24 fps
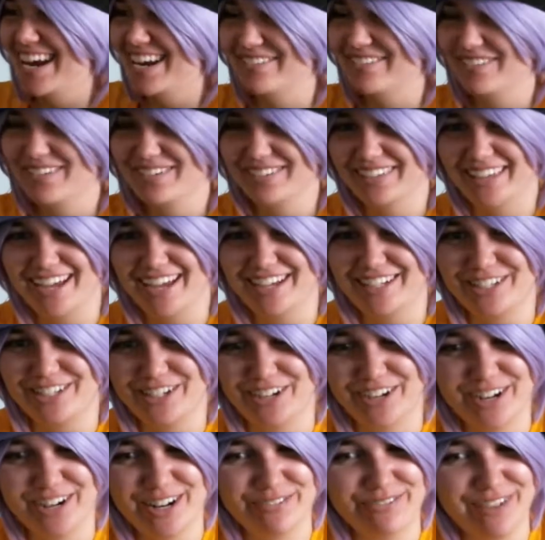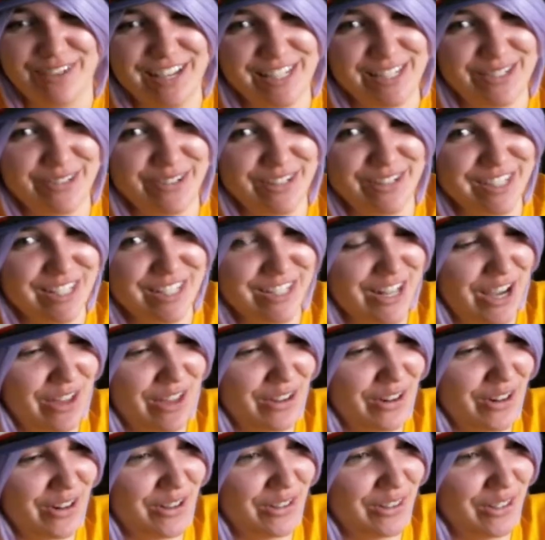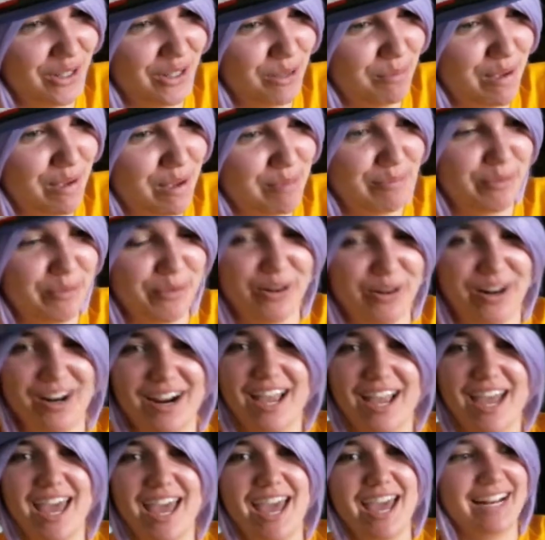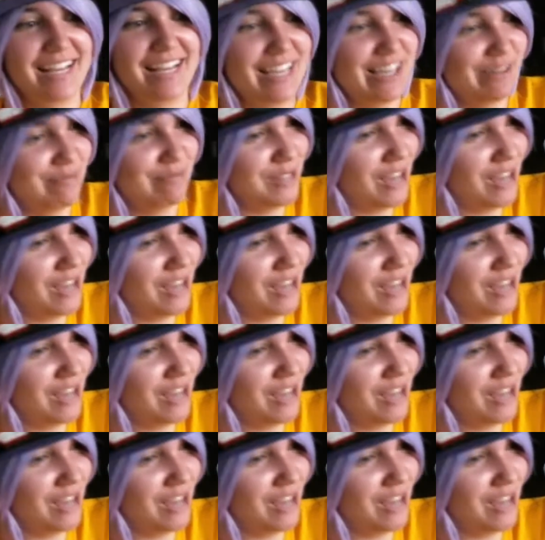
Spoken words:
and we would like turn and face towards each other a little bit more and keep